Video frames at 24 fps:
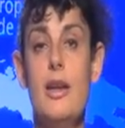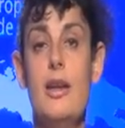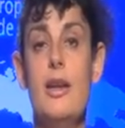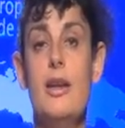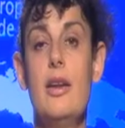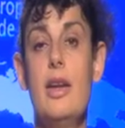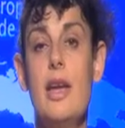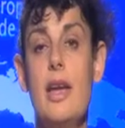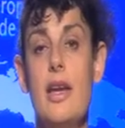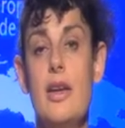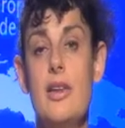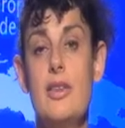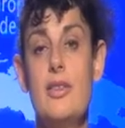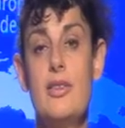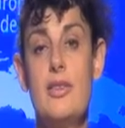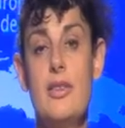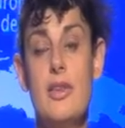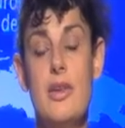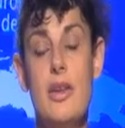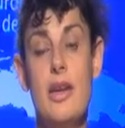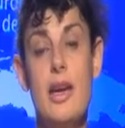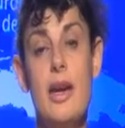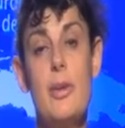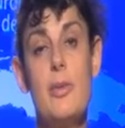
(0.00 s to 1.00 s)
Next,
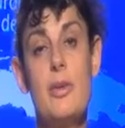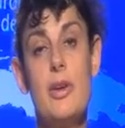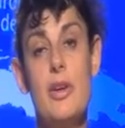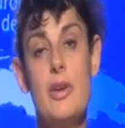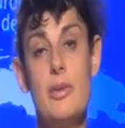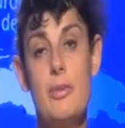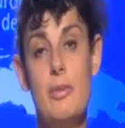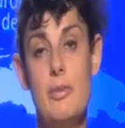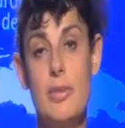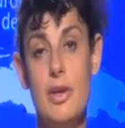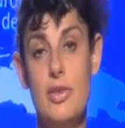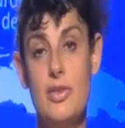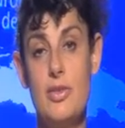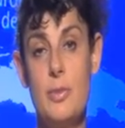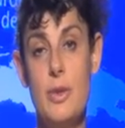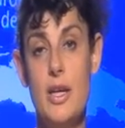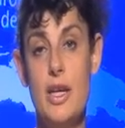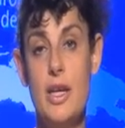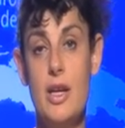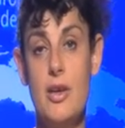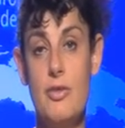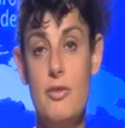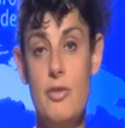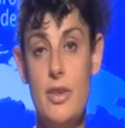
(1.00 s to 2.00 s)
the applicant must
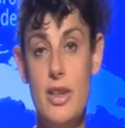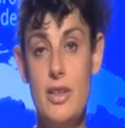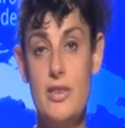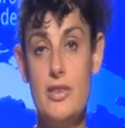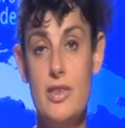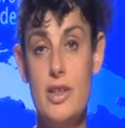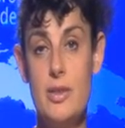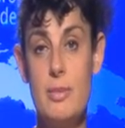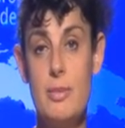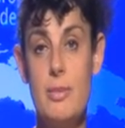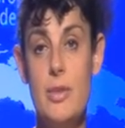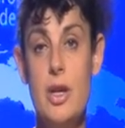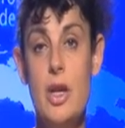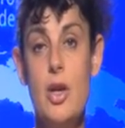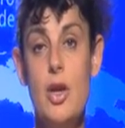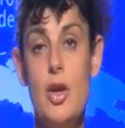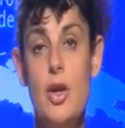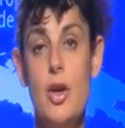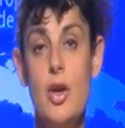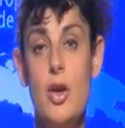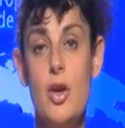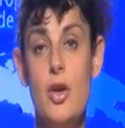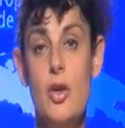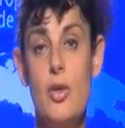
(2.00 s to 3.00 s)
be a victim
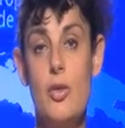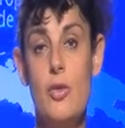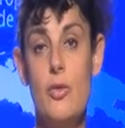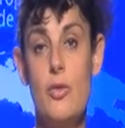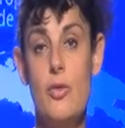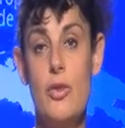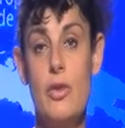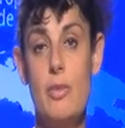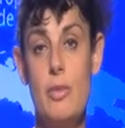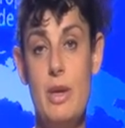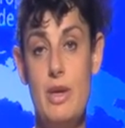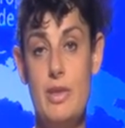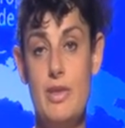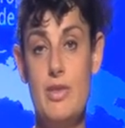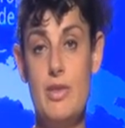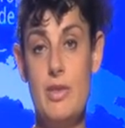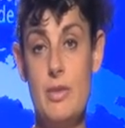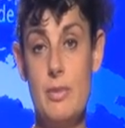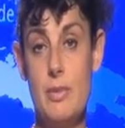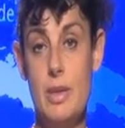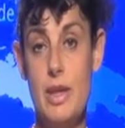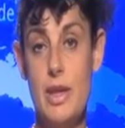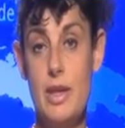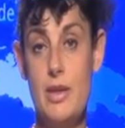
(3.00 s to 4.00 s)
of the matters
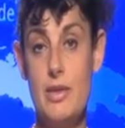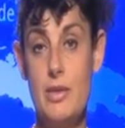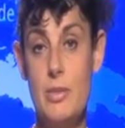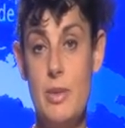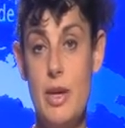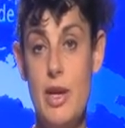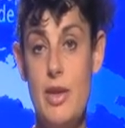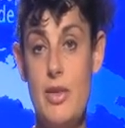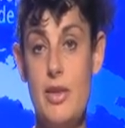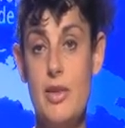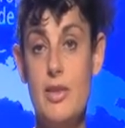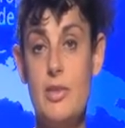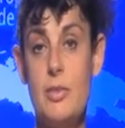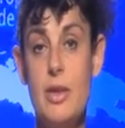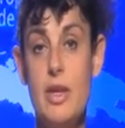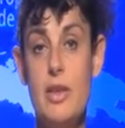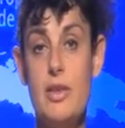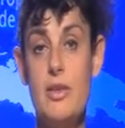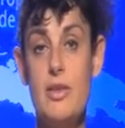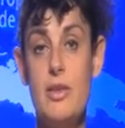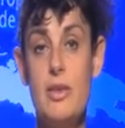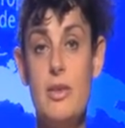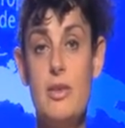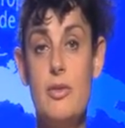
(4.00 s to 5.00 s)
complained about. This
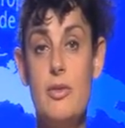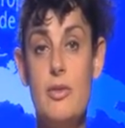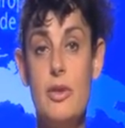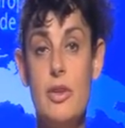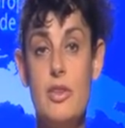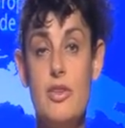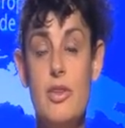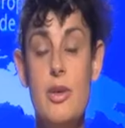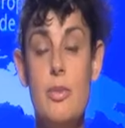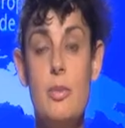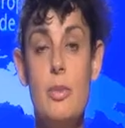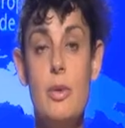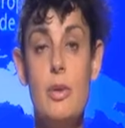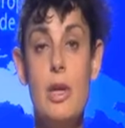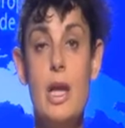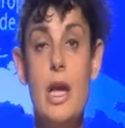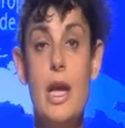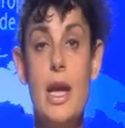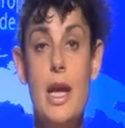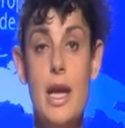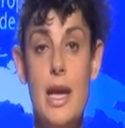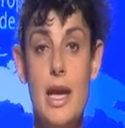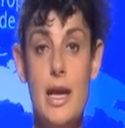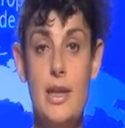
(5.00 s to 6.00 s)
means that, for example,
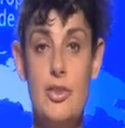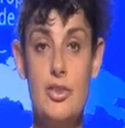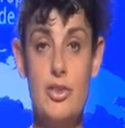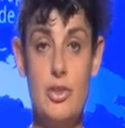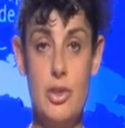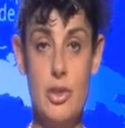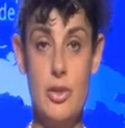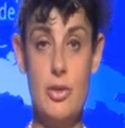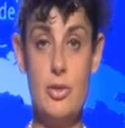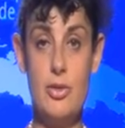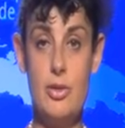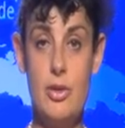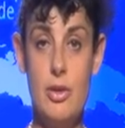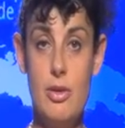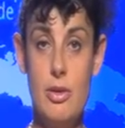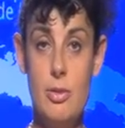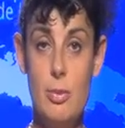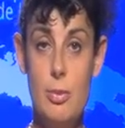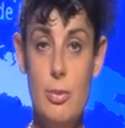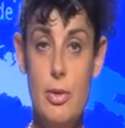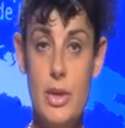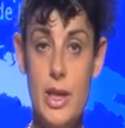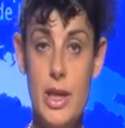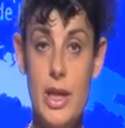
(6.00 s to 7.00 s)
NGOs
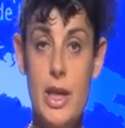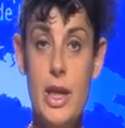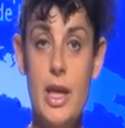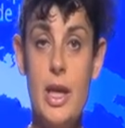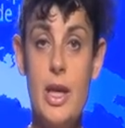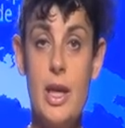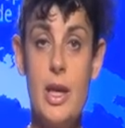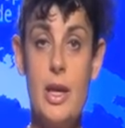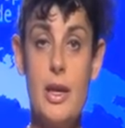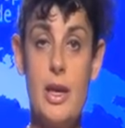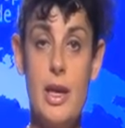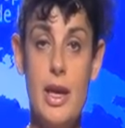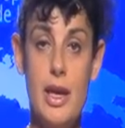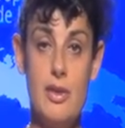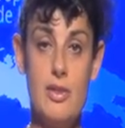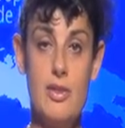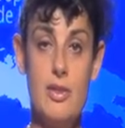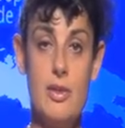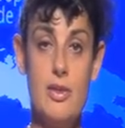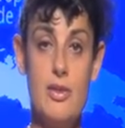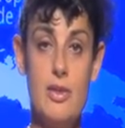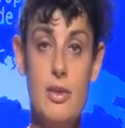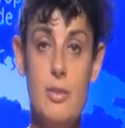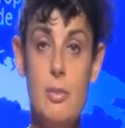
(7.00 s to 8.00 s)
can't bring
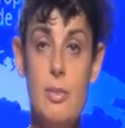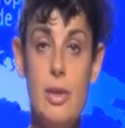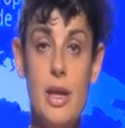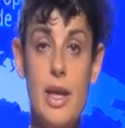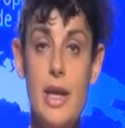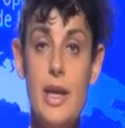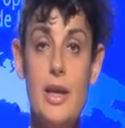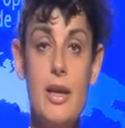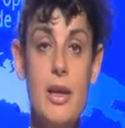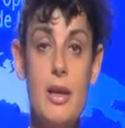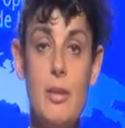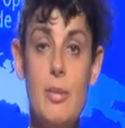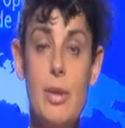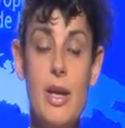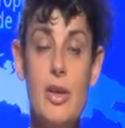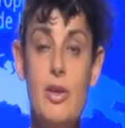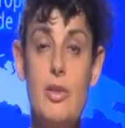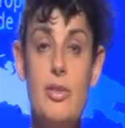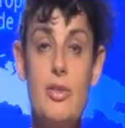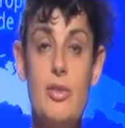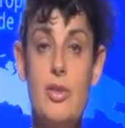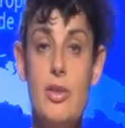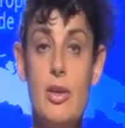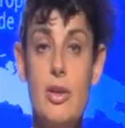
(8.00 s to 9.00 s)
cases complaining
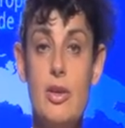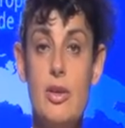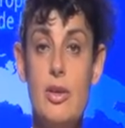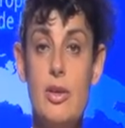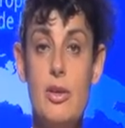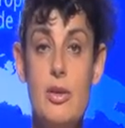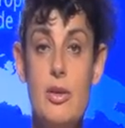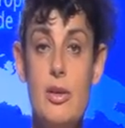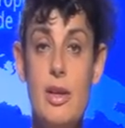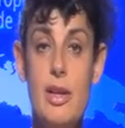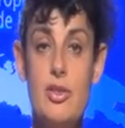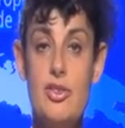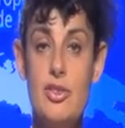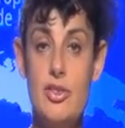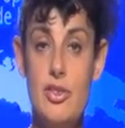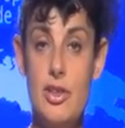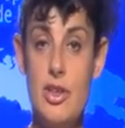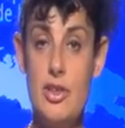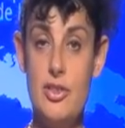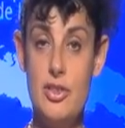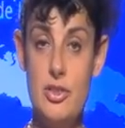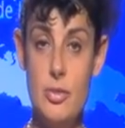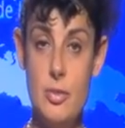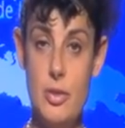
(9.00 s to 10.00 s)
about
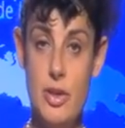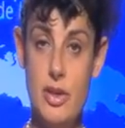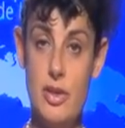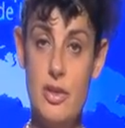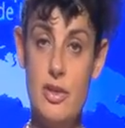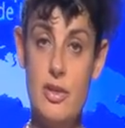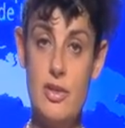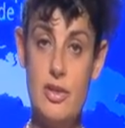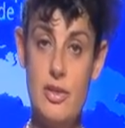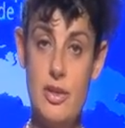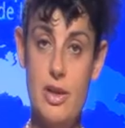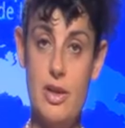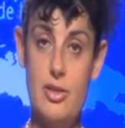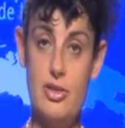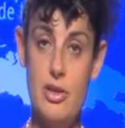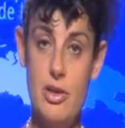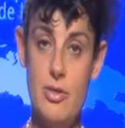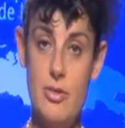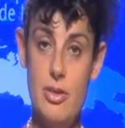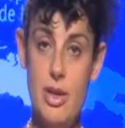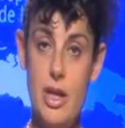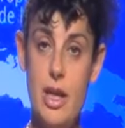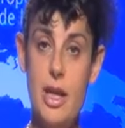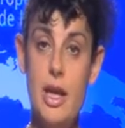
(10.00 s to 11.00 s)
legislation within a state
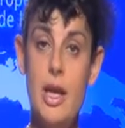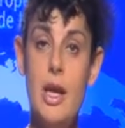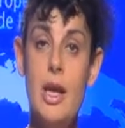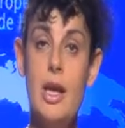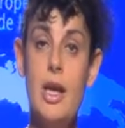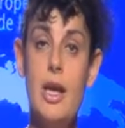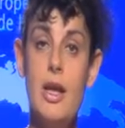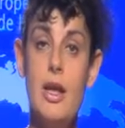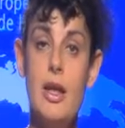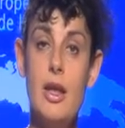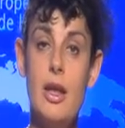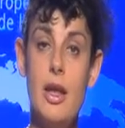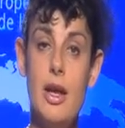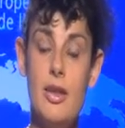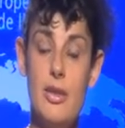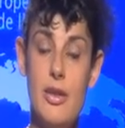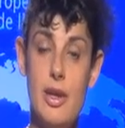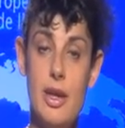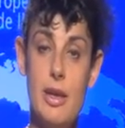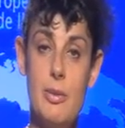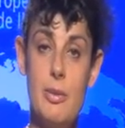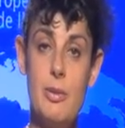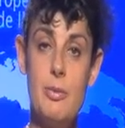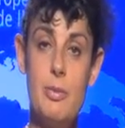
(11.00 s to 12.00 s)
generally. The
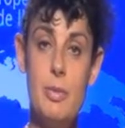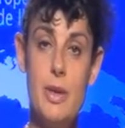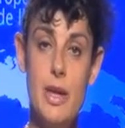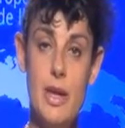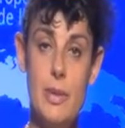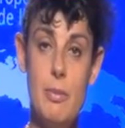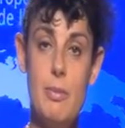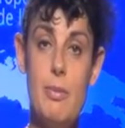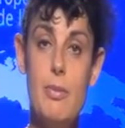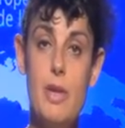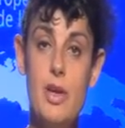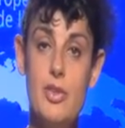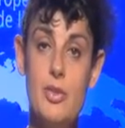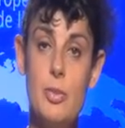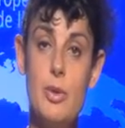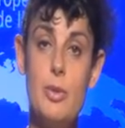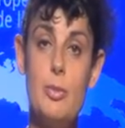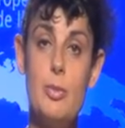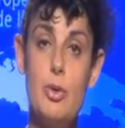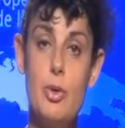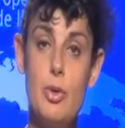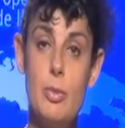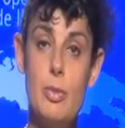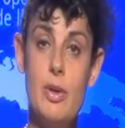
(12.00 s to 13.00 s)
complaint must be
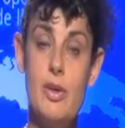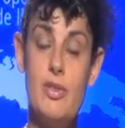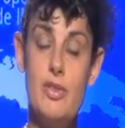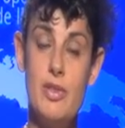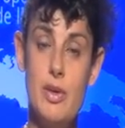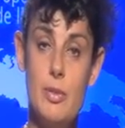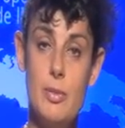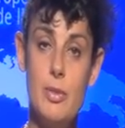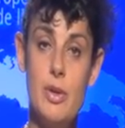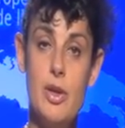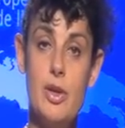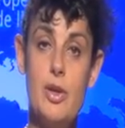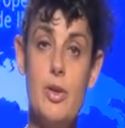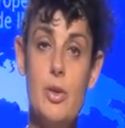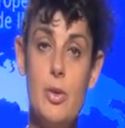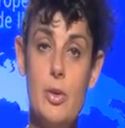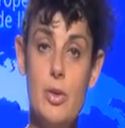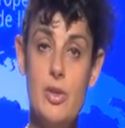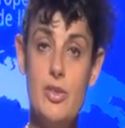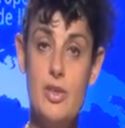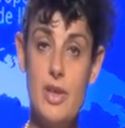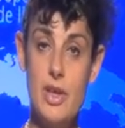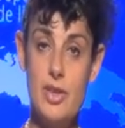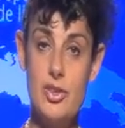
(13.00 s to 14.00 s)
brought by someone who
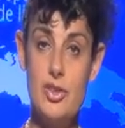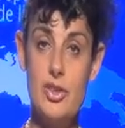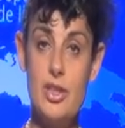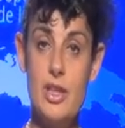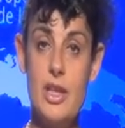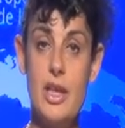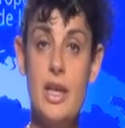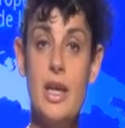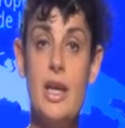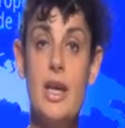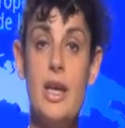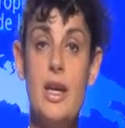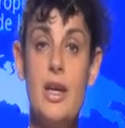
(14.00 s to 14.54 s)
has actually